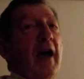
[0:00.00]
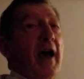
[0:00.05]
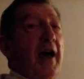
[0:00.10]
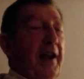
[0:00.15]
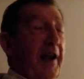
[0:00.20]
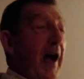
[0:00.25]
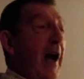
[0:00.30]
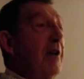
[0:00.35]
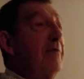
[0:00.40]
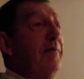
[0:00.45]
And
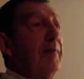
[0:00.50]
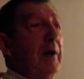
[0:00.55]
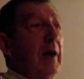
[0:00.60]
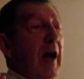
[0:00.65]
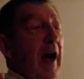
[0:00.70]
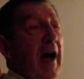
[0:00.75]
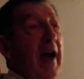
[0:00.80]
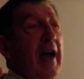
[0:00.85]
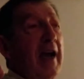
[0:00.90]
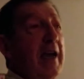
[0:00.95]

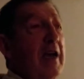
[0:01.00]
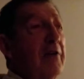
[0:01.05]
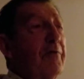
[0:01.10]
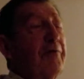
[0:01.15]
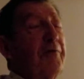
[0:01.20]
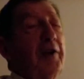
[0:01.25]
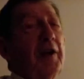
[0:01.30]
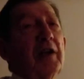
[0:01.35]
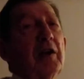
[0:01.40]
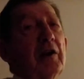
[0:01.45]
I had
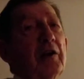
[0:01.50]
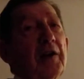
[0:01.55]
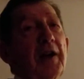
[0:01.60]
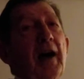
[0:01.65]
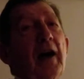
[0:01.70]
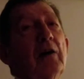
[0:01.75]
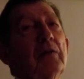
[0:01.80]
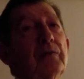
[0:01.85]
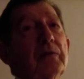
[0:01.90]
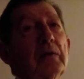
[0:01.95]
figured
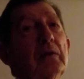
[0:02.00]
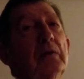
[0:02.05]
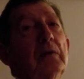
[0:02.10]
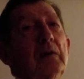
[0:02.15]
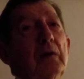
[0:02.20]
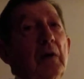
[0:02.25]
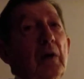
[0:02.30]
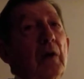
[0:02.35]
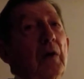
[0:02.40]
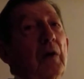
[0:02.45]
out
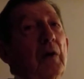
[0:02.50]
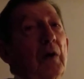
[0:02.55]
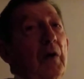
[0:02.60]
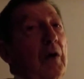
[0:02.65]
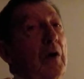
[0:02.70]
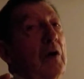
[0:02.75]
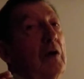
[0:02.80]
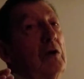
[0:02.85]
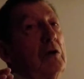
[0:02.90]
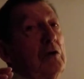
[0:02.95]

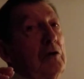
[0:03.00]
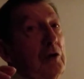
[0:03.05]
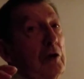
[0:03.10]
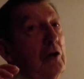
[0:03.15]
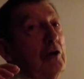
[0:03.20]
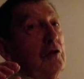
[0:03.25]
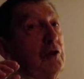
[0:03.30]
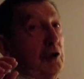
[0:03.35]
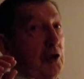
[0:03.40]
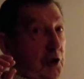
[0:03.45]

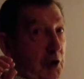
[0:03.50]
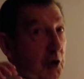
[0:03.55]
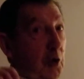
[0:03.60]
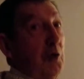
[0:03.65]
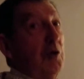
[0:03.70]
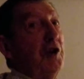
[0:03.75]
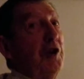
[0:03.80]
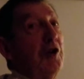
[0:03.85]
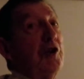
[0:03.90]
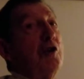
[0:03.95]
the
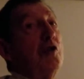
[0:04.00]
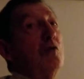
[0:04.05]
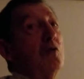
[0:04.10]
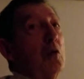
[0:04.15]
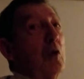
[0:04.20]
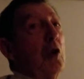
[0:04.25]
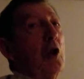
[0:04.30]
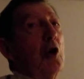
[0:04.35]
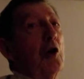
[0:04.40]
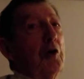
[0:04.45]
sooner you
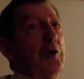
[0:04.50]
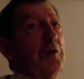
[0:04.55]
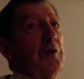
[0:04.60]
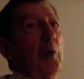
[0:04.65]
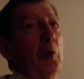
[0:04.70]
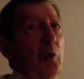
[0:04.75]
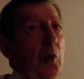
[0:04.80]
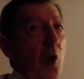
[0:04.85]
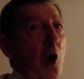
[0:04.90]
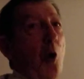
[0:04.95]
learn the
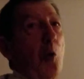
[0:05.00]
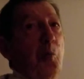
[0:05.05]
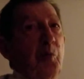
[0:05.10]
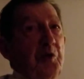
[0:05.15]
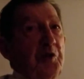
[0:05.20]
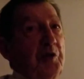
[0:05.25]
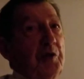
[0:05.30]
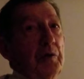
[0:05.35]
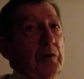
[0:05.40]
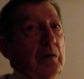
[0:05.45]
ropes,
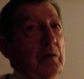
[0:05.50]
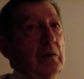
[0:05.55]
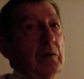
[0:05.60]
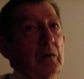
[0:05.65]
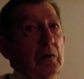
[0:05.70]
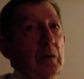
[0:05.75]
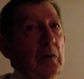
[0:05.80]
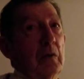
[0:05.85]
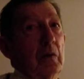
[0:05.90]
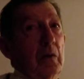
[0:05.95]

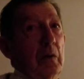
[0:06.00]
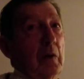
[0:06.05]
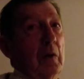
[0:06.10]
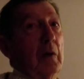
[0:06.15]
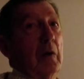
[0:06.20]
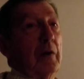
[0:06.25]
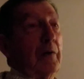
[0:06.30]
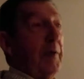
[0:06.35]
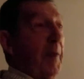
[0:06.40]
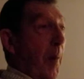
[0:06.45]

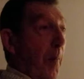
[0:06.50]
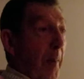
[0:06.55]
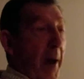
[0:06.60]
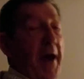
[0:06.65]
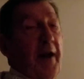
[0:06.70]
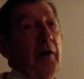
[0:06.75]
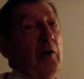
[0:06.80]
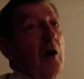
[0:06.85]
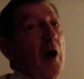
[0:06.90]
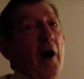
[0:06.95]
the
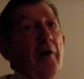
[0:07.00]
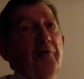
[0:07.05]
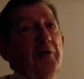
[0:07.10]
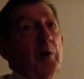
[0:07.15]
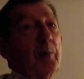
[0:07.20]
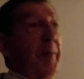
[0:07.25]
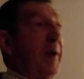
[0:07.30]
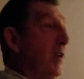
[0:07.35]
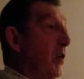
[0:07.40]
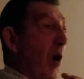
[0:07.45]
better off you'll
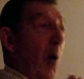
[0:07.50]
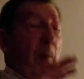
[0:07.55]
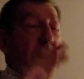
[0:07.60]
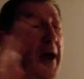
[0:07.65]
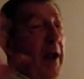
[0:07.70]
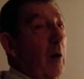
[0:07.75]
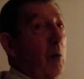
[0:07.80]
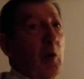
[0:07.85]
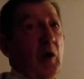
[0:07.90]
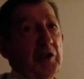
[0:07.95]
be, no
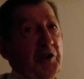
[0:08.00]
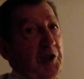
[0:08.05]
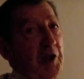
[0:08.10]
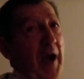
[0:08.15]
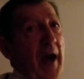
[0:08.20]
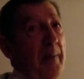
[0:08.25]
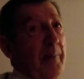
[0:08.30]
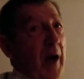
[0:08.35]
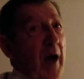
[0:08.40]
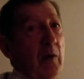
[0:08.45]
matter what
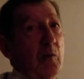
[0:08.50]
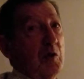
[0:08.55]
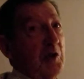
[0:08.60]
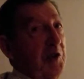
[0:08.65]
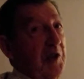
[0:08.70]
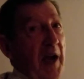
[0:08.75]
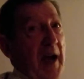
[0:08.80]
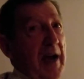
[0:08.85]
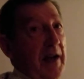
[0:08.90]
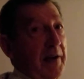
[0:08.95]
job I was
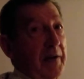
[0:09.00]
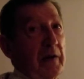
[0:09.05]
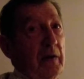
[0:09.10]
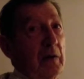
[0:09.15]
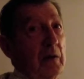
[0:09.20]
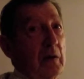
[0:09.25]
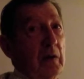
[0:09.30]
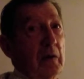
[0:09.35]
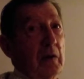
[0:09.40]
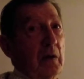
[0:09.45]
on.
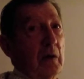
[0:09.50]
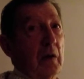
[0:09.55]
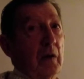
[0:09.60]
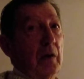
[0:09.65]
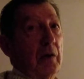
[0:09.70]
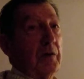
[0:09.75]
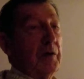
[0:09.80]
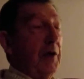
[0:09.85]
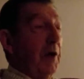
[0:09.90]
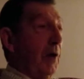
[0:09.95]

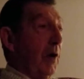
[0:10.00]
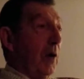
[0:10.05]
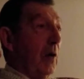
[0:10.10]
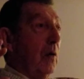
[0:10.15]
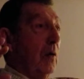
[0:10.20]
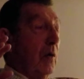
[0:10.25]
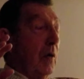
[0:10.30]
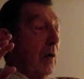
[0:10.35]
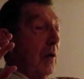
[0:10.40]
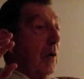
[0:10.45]
You know,
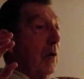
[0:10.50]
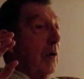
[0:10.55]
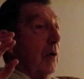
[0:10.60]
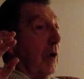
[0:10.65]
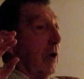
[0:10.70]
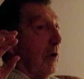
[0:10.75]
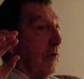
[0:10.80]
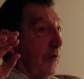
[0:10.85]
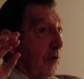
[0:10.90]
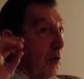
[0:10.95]

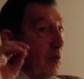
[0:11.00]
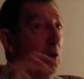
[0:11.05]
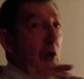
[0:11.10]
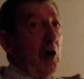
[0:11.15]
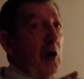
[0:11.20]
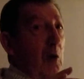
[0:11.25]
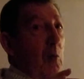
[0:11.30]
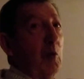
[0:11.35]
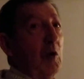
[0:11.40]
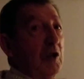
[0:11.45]
if you
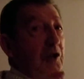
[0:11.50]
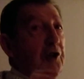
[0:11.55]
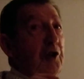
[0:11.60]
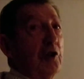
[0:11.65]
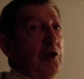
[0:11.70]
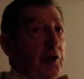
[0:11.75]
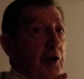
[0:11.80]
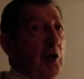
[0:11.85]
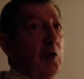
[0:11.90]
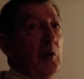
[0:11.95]
learn what you're
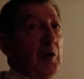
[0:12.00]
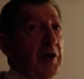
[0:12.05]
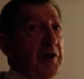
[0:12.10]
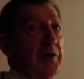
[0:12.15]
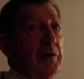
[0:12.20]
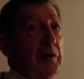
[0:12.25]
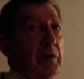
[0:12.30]
doing,